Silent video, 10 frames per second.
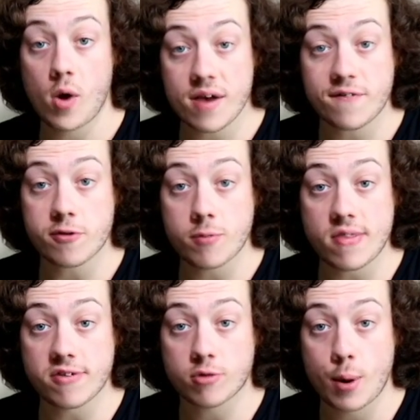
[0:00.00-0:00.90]
I first
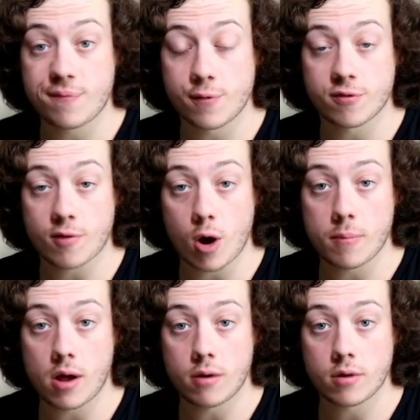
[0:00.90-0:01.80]
read the script for
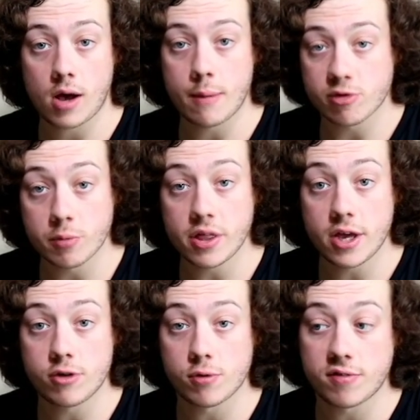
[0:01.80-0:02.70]
Starbound, I was
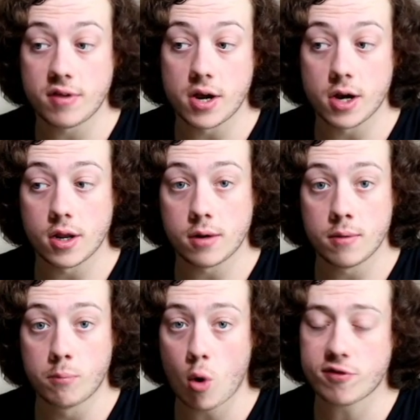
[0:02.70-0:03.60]
really interested in it,
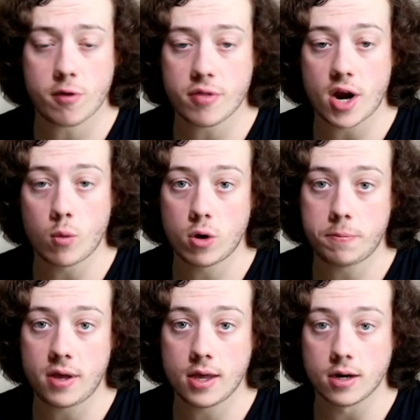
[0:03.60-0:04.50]
more so than I
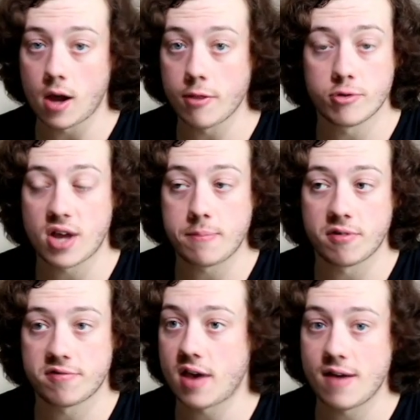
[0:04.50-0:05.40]
would be in other types
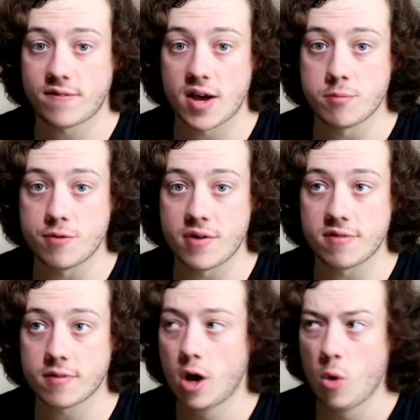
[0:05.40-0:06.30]
of sci-fi
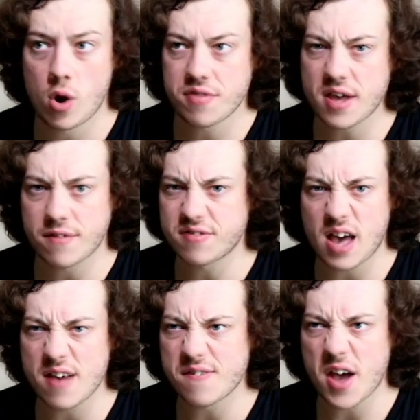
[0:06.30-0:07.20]
movies. When I think of
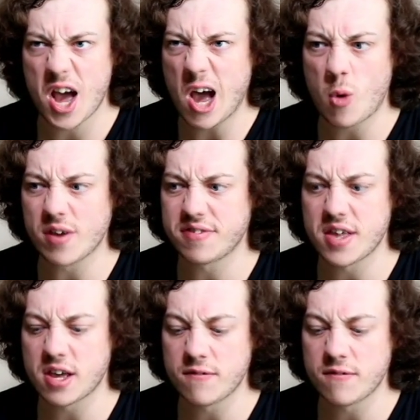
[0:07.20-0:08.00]
sci-fi, I always think of,